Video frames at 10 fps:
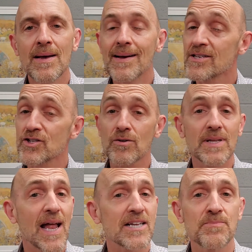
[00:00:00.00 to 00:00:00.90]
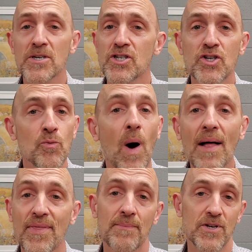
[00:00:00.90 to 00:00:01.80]
certainly not as much as you
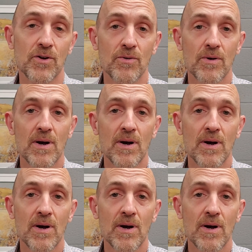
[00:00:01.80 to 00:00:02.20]
want them to.